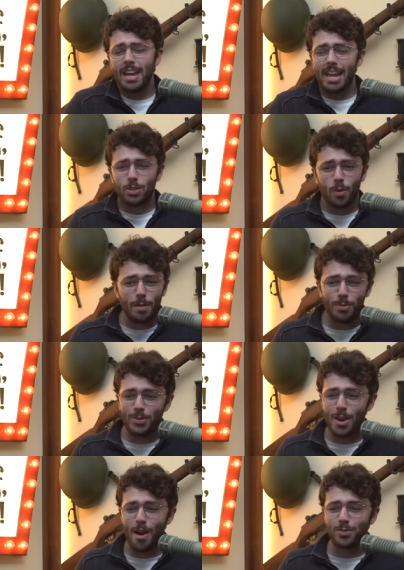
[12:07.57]
You get
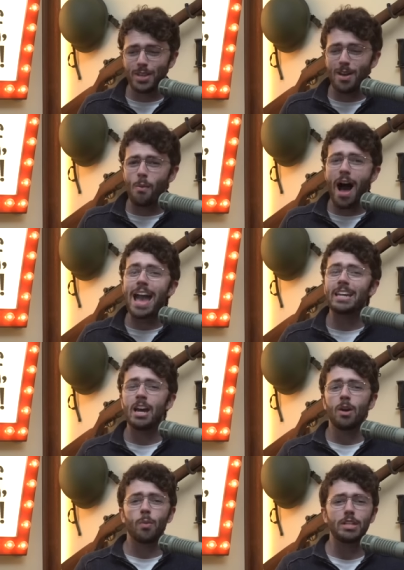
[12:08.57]
20% off site wide
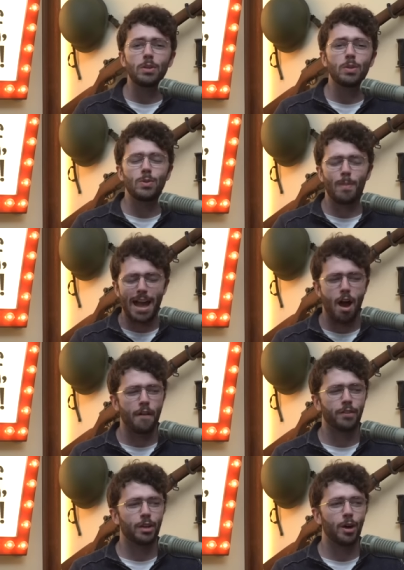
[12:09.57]
when you use my
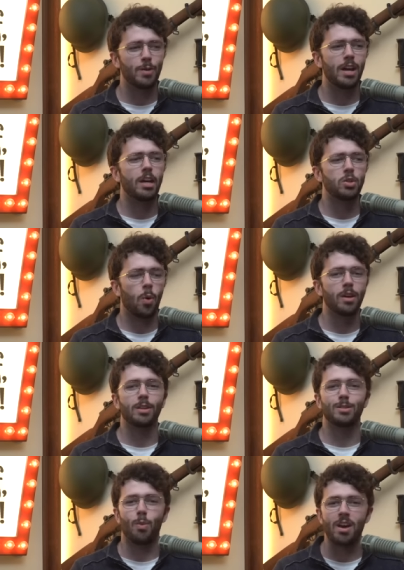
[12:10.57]
offer code
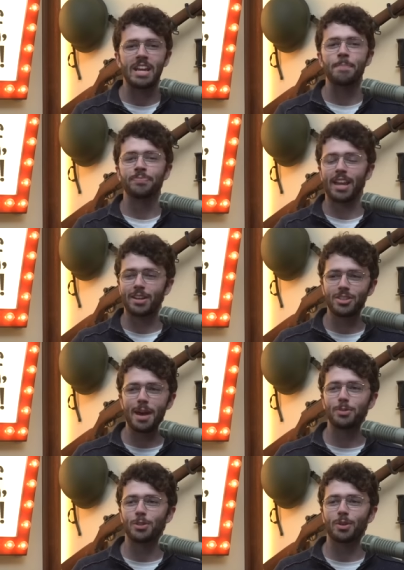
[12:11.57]
Doyle20
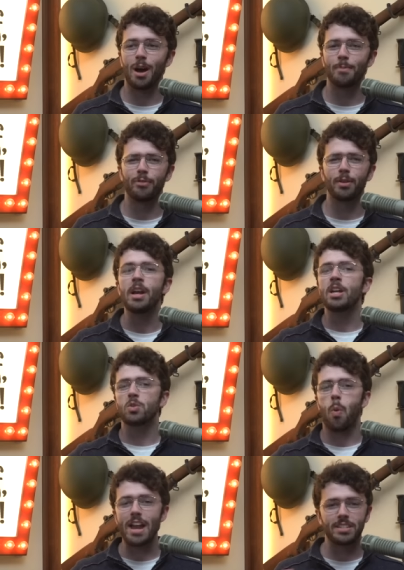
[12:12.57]
exceptional comfort,
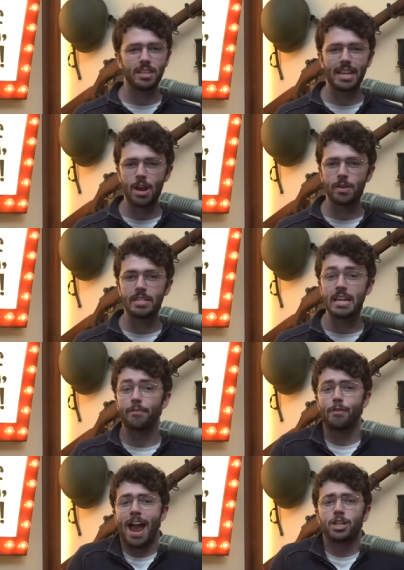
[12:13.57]
twice the guarantee,
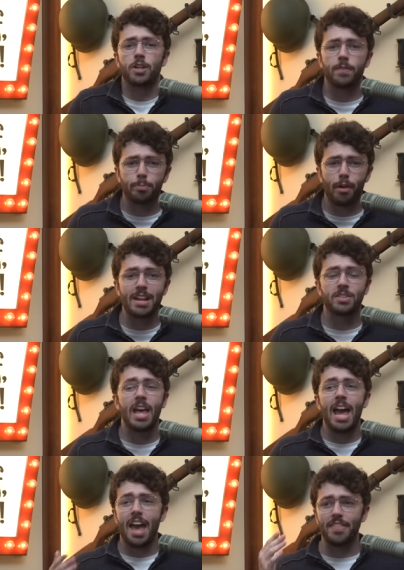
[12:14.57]
a fraction of the price,
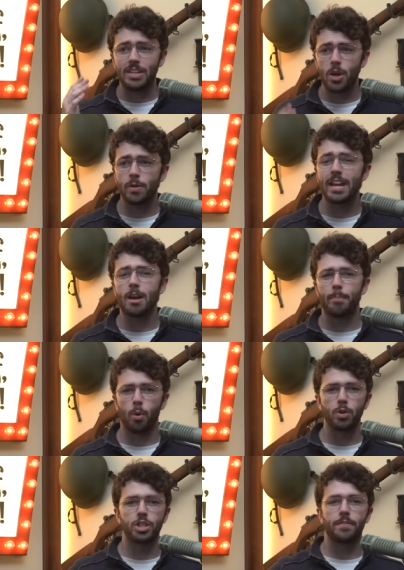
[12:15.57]
and they donate a
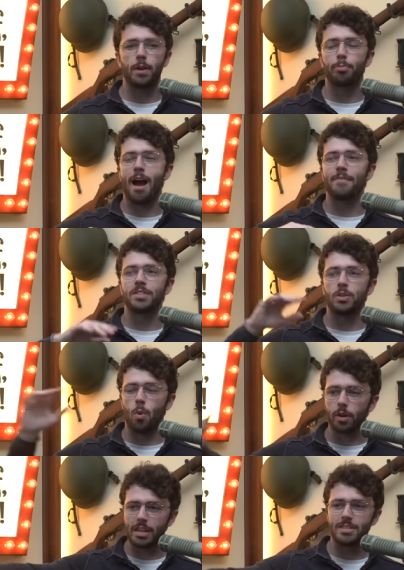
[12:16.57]
portion of their profits to
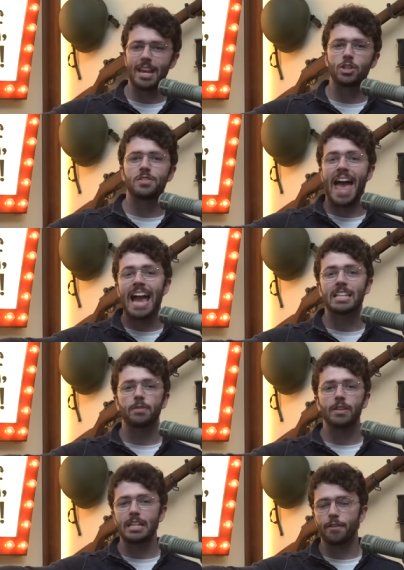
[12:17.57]
organizations
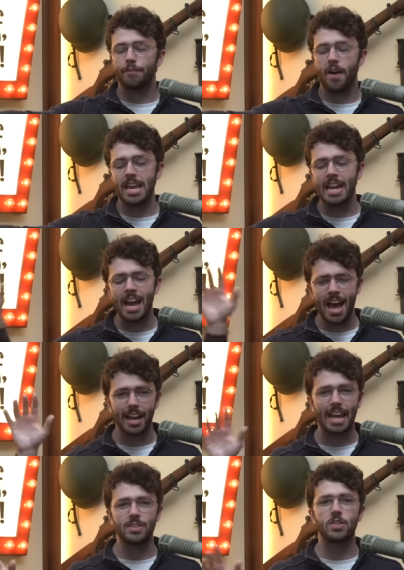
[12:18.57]
actively in the fight fight
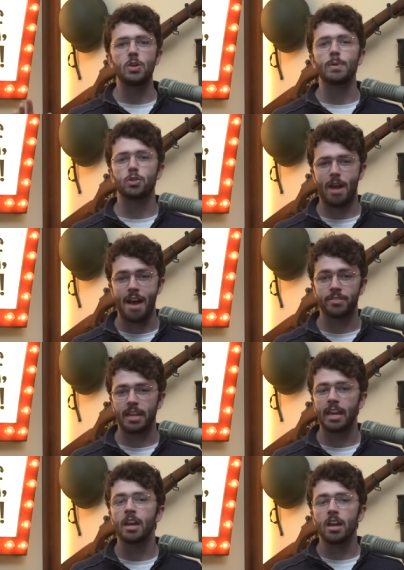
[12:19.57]
against human
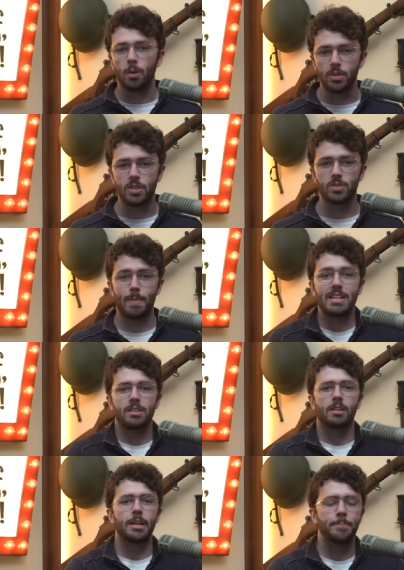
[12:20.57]
trafficking, which is
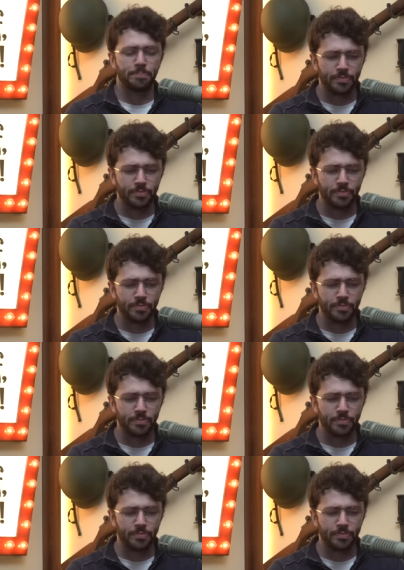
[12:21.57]
basically